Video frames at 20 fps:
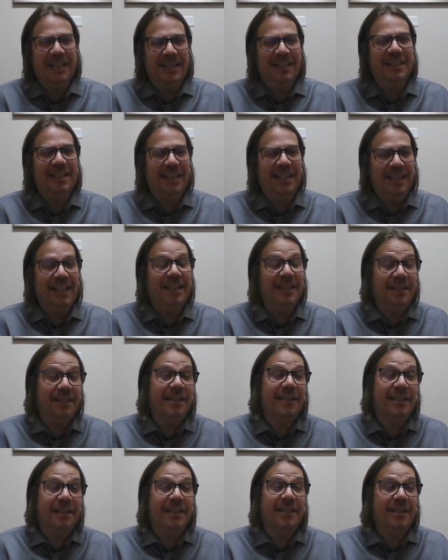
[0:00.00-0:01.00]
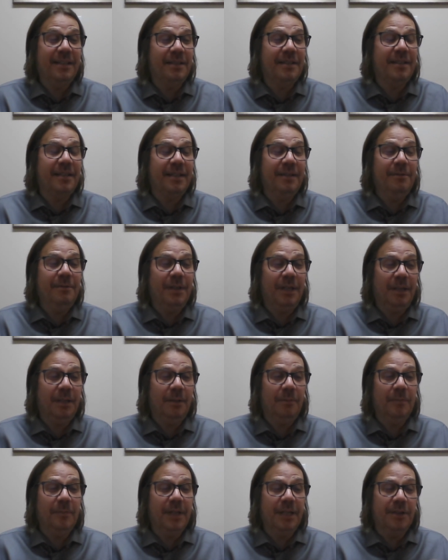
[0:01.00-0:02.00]
And uh, and to to
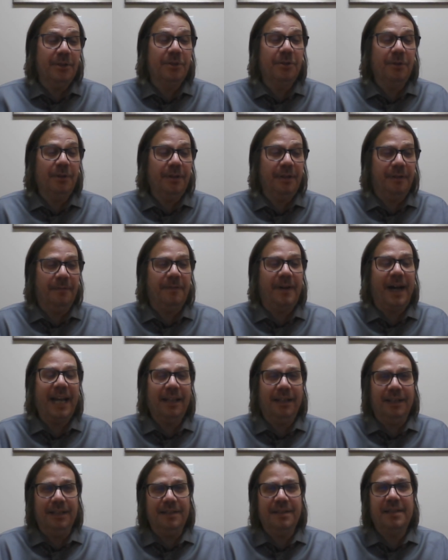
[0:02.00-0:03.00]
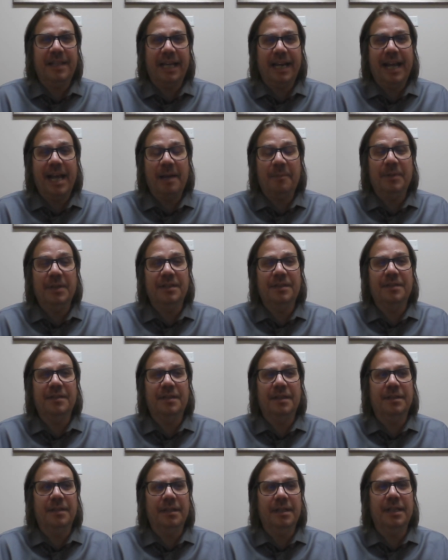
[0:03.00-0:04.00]
um endure the violence that
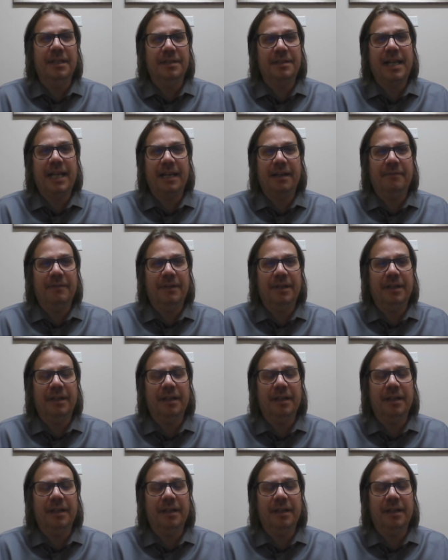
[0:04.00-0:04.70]
happens in, inside of a